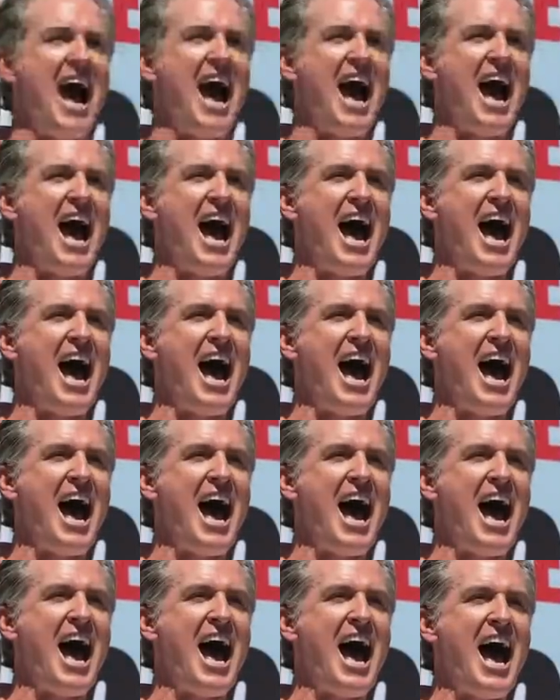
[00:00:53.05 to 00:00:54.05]

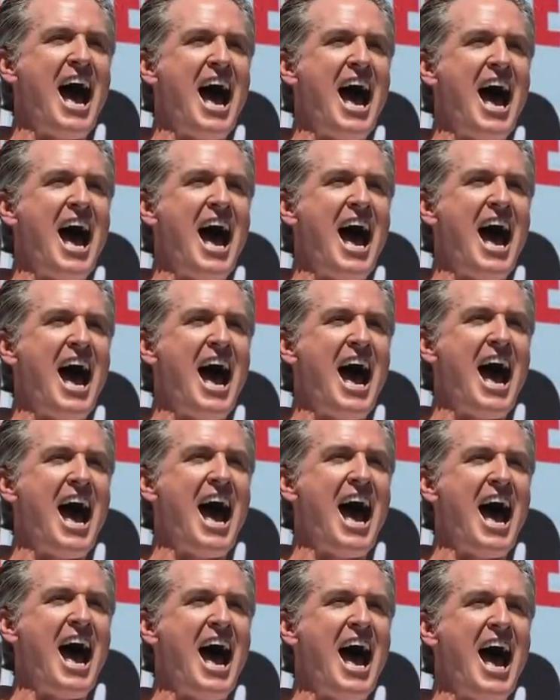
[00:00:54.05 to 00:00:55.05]

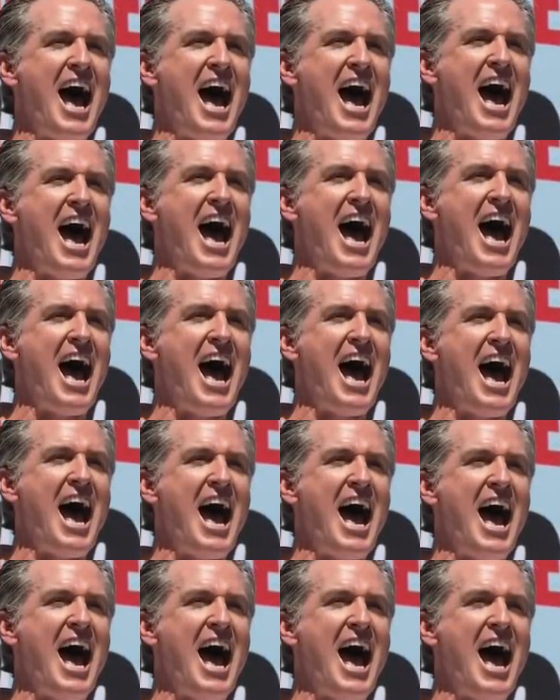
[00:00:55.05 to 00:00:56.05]

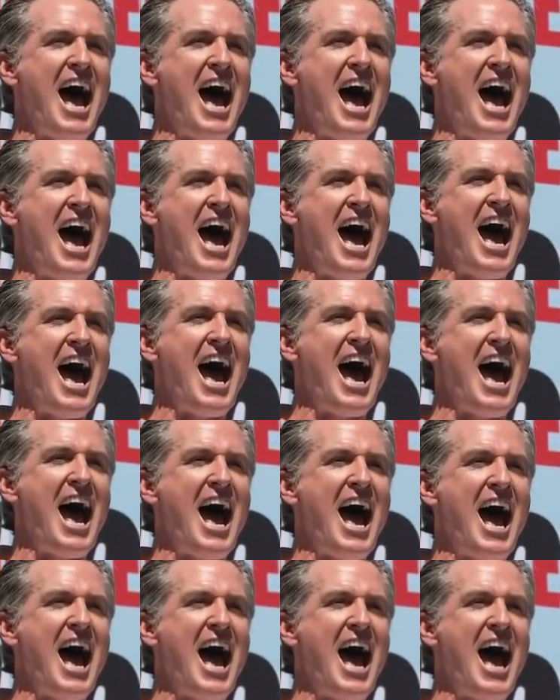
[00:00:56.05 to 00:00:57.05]

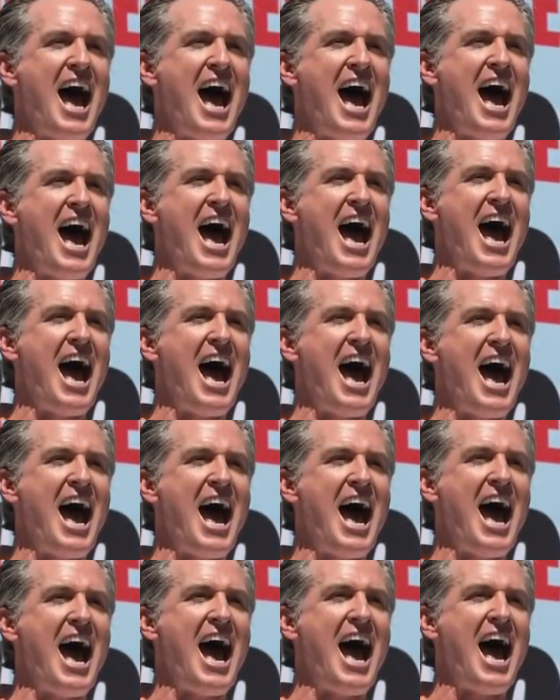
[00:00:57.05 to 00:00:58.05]

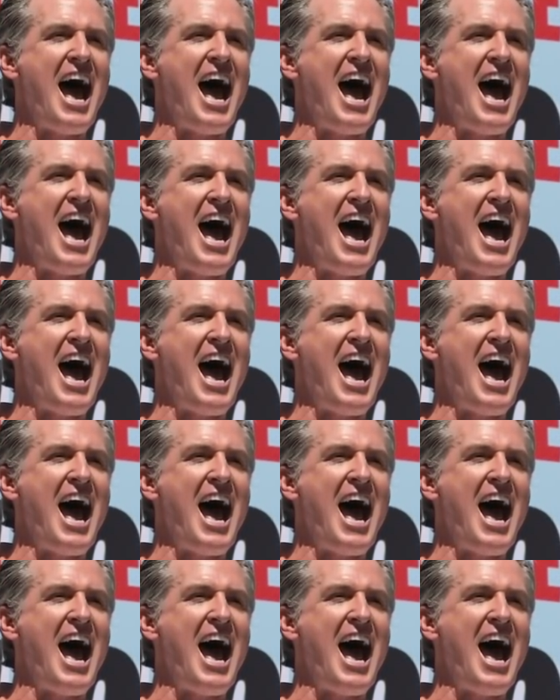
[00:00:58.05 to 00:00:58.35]
The person shown says nothing.